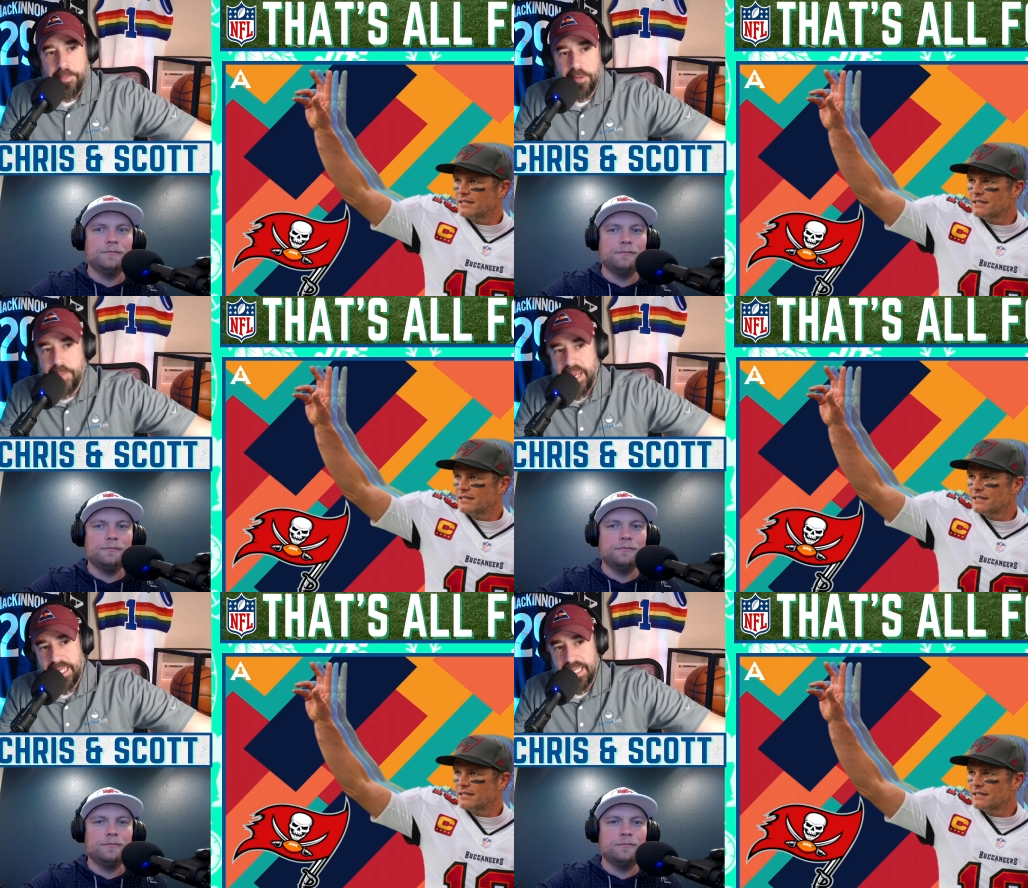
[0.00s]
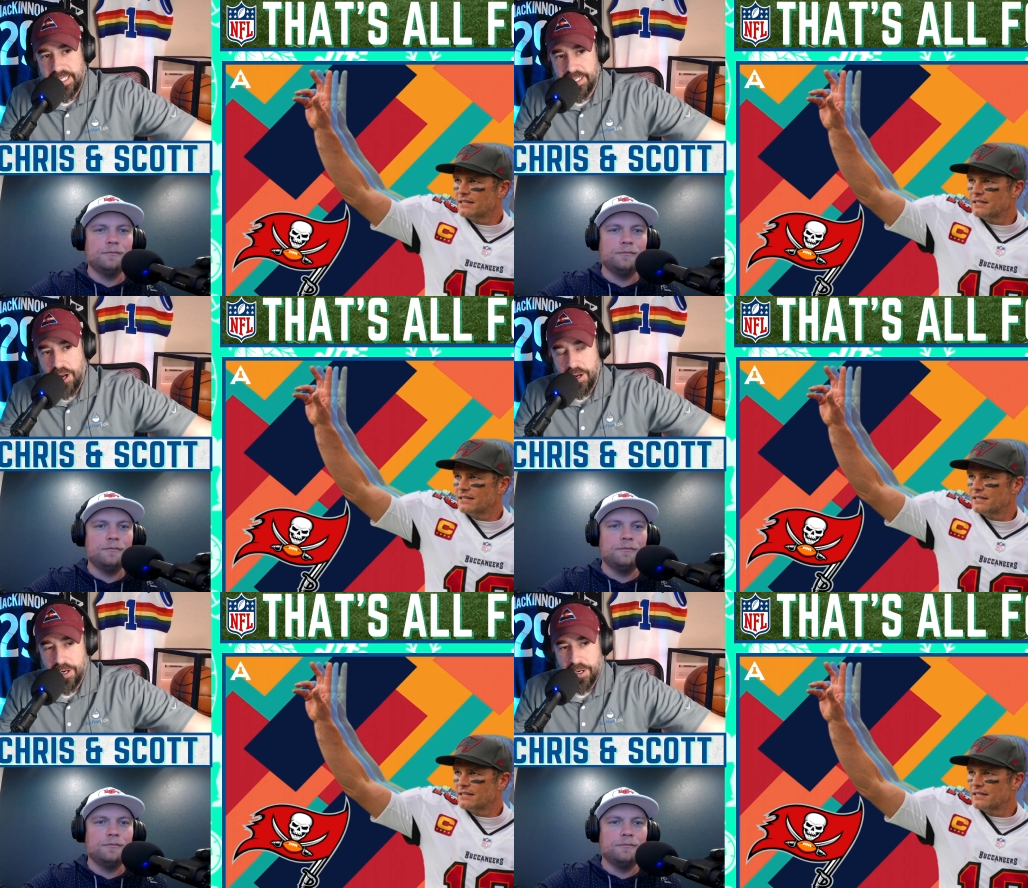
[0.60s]
Speaker 1: are making these or,
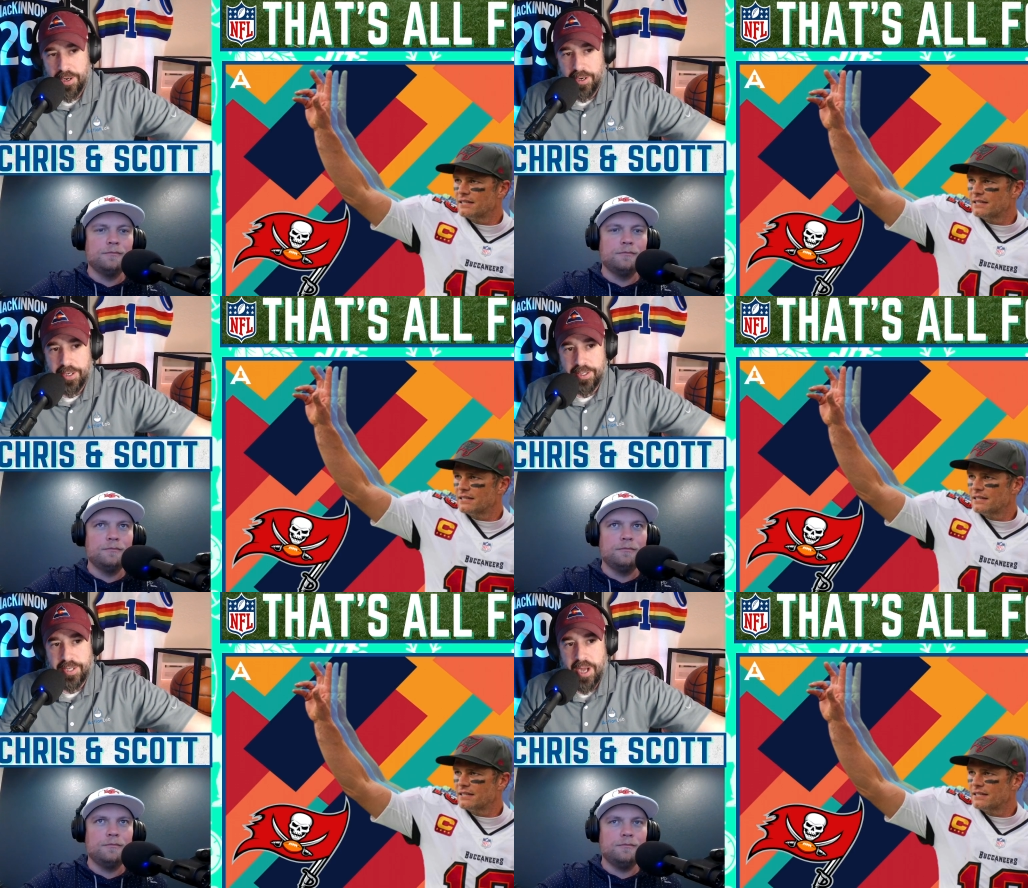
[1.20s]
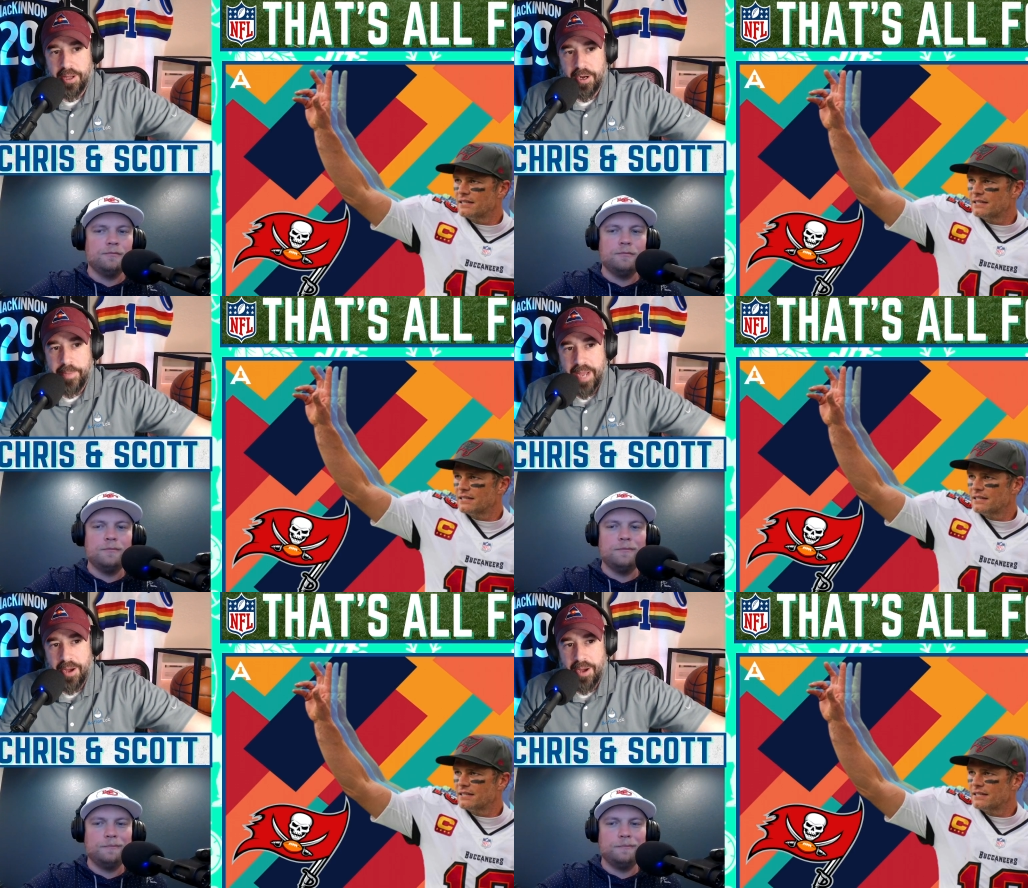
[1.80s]
er, er, talking about